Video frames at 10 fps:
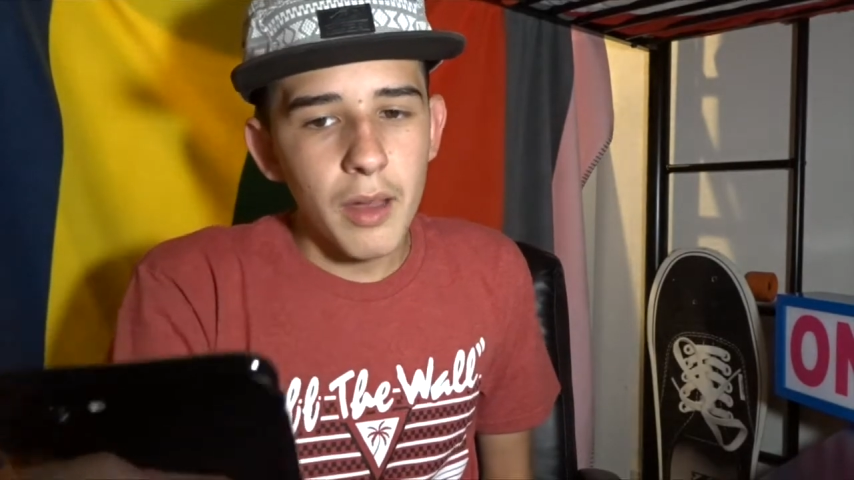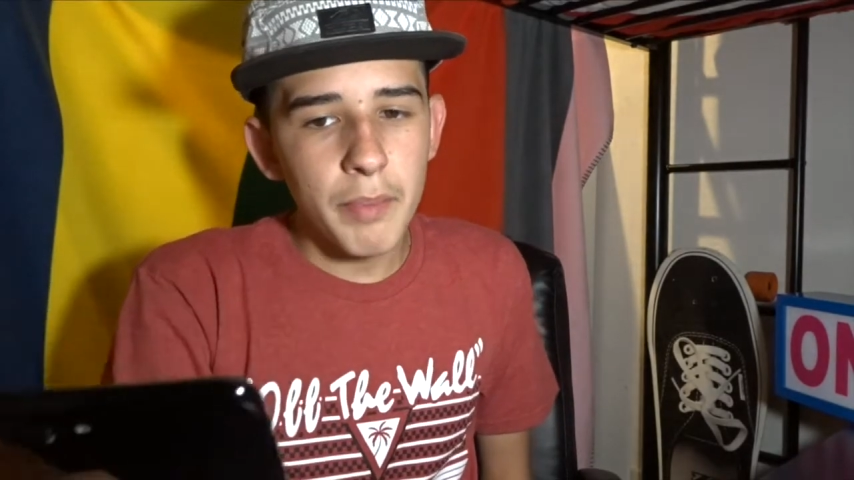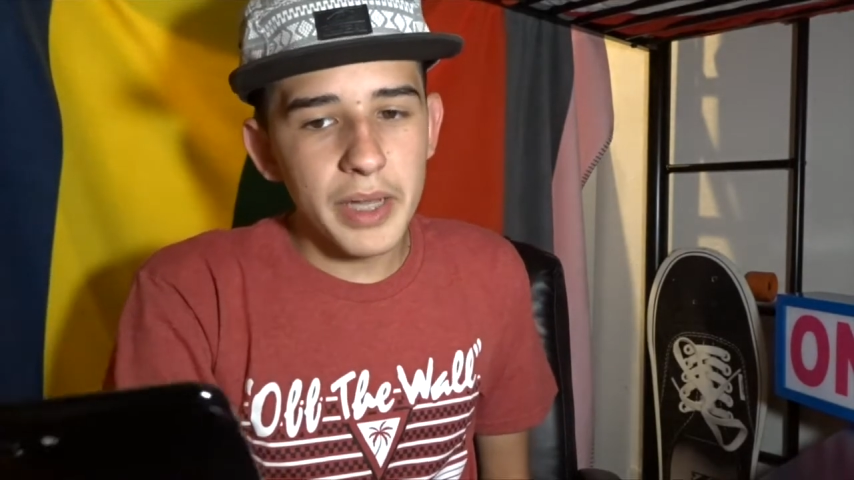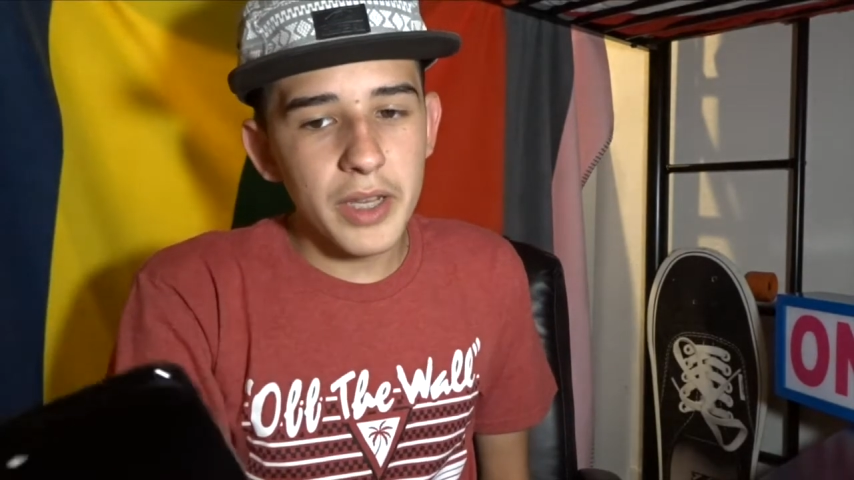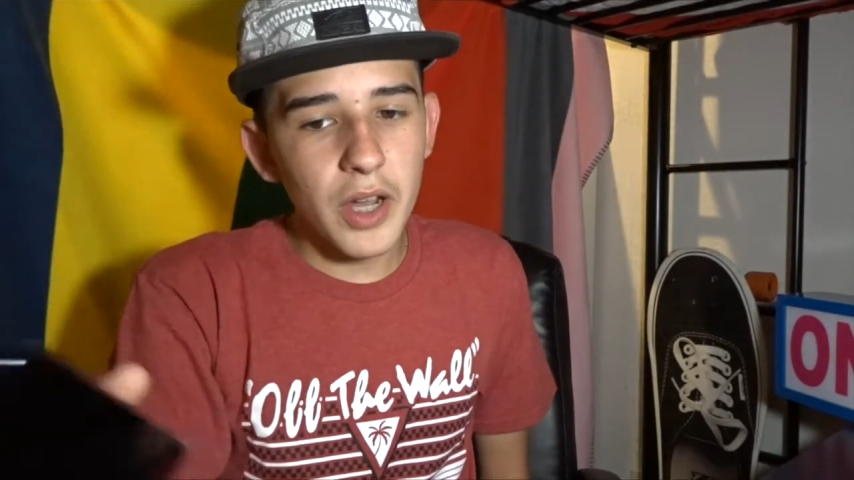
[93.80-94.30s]

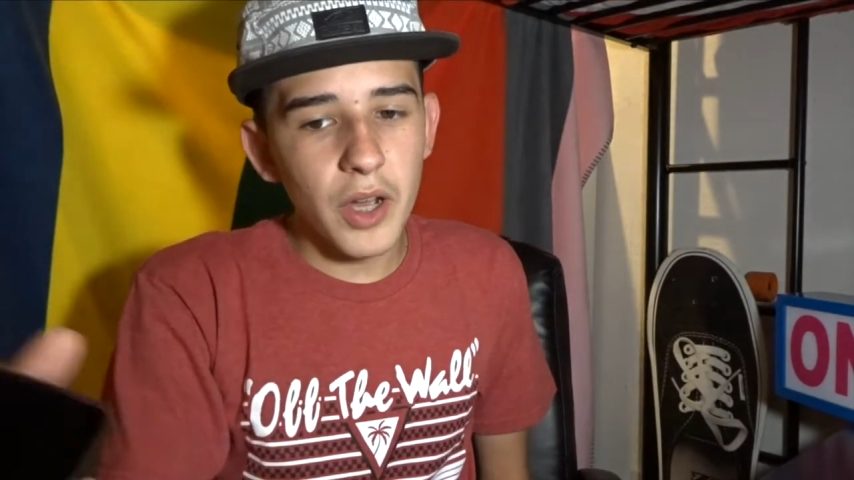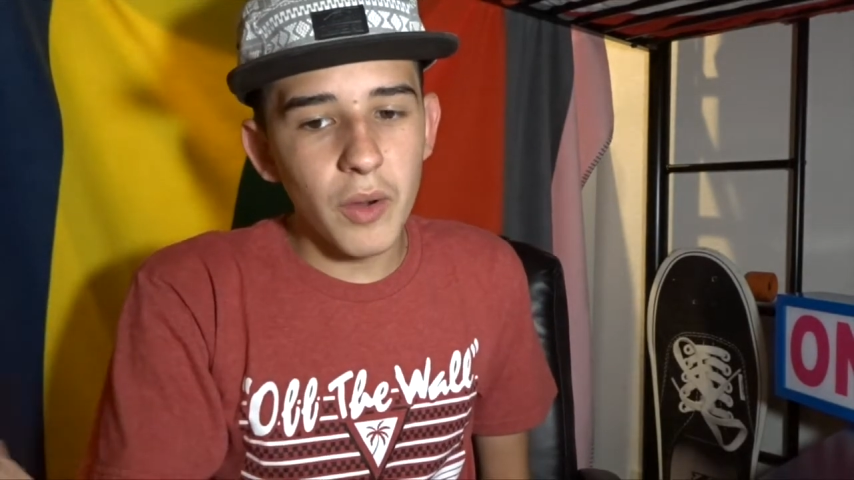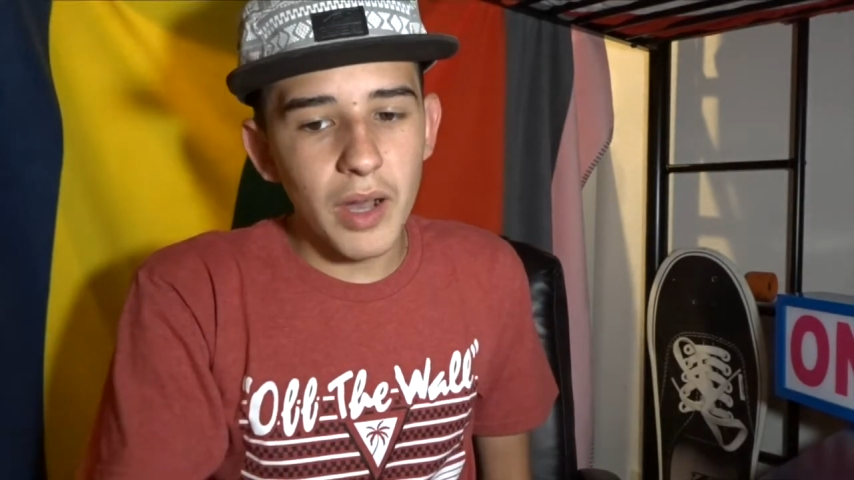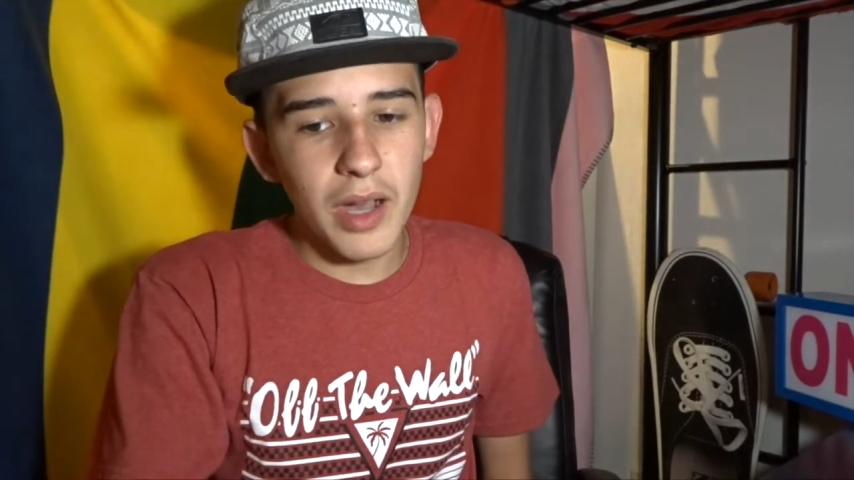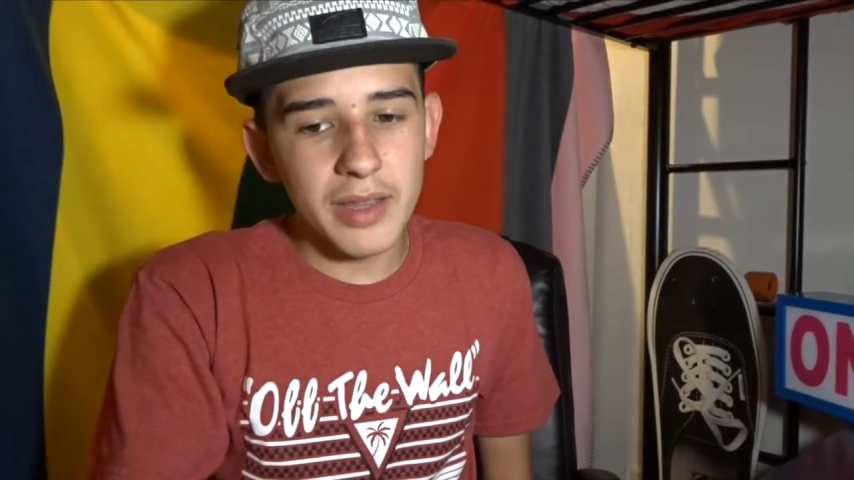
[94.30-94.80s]
But you
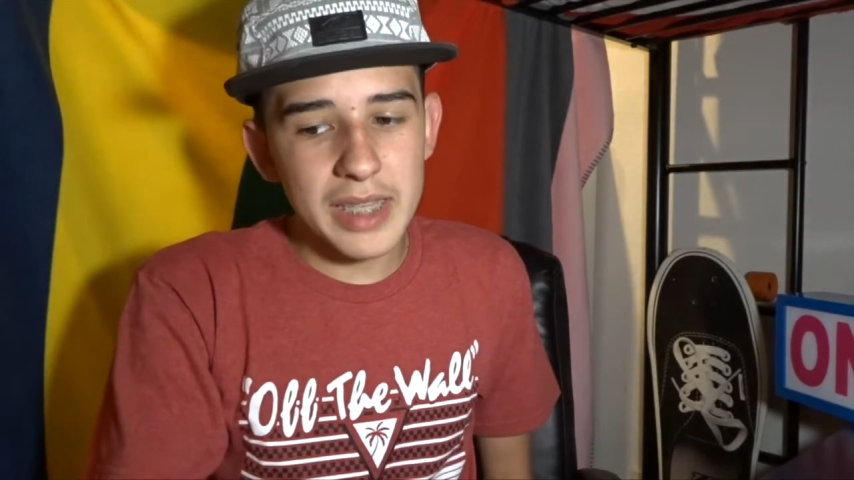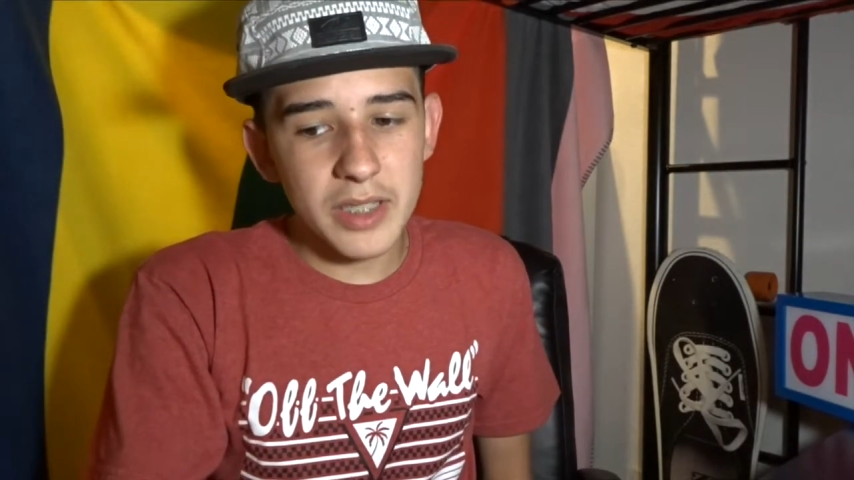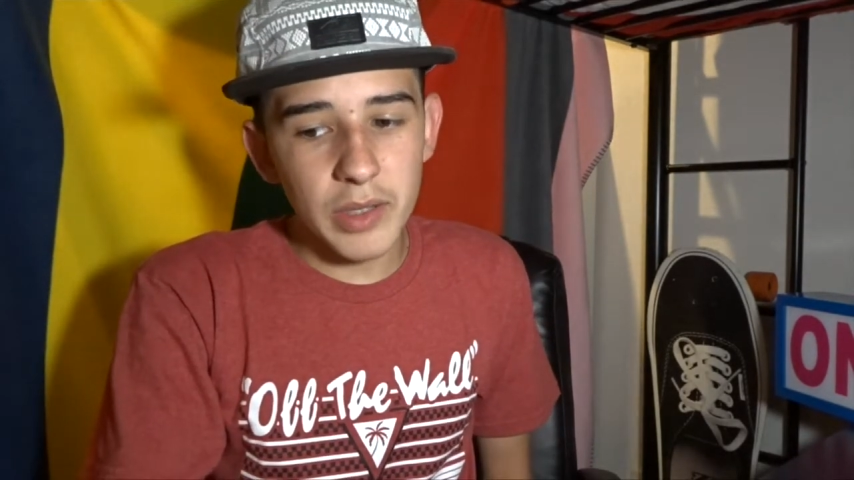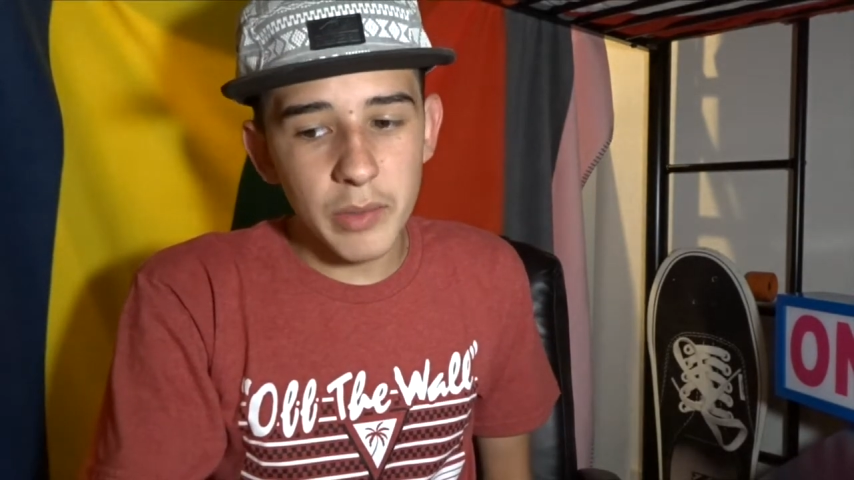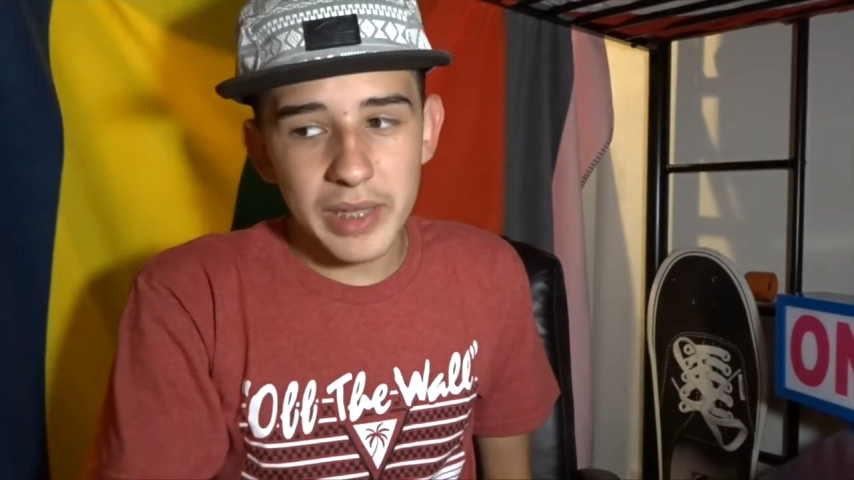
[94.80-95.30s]
know, that's
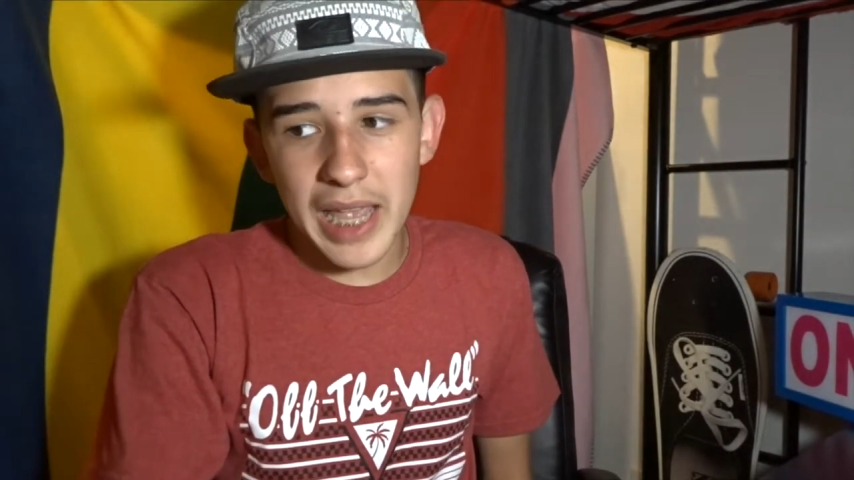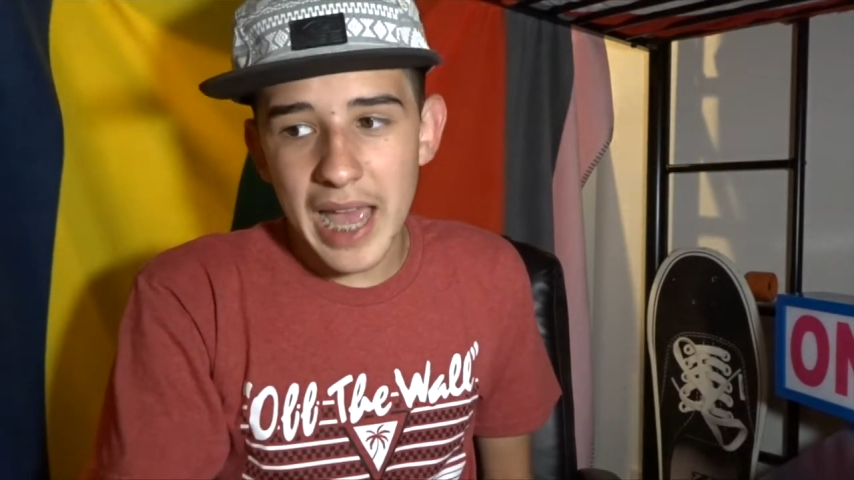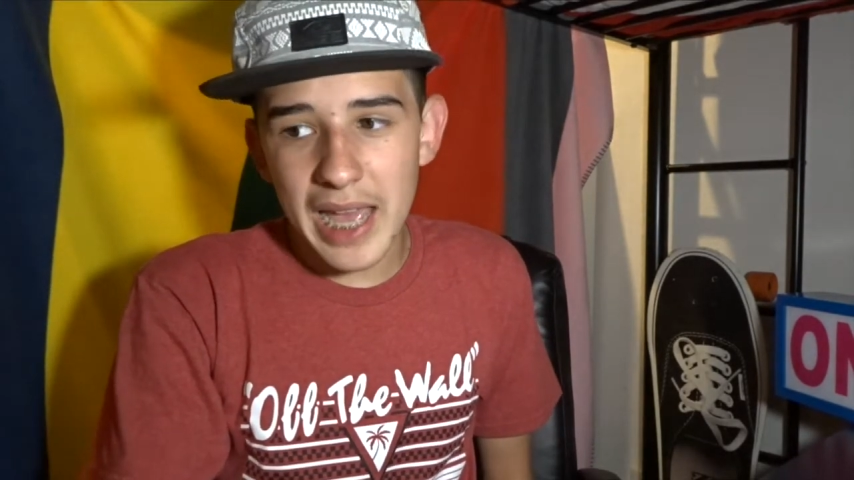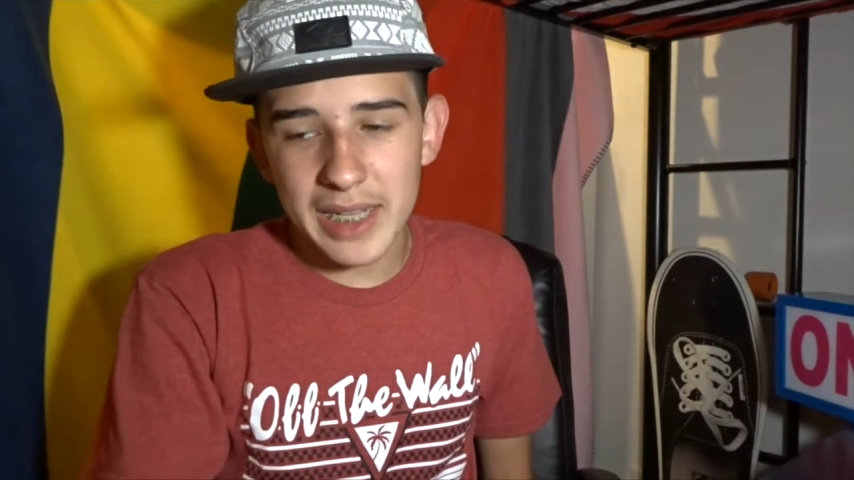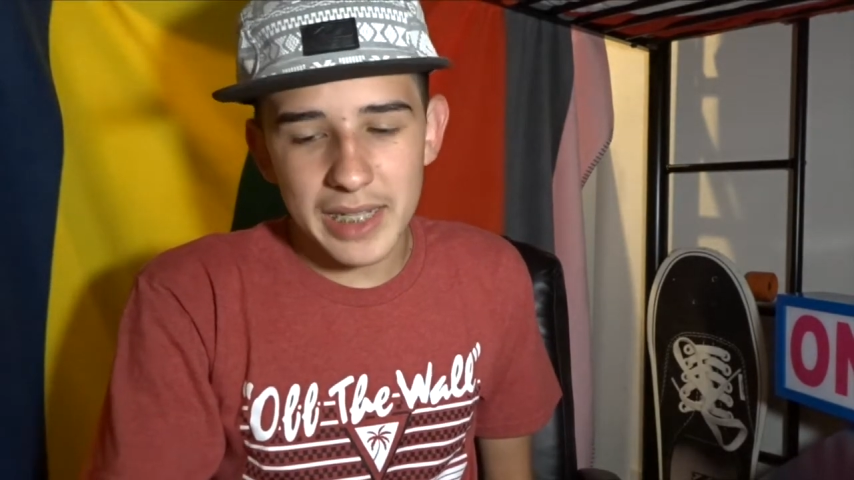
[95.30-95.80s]
the only one they
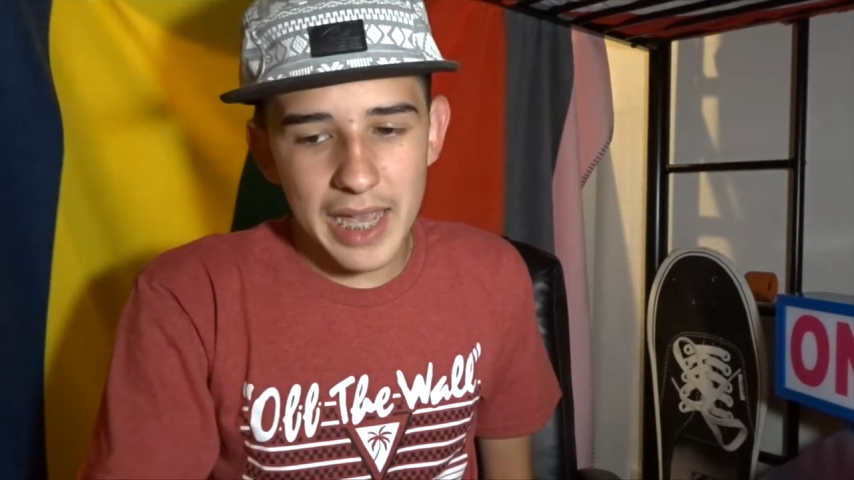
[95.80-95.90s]
had,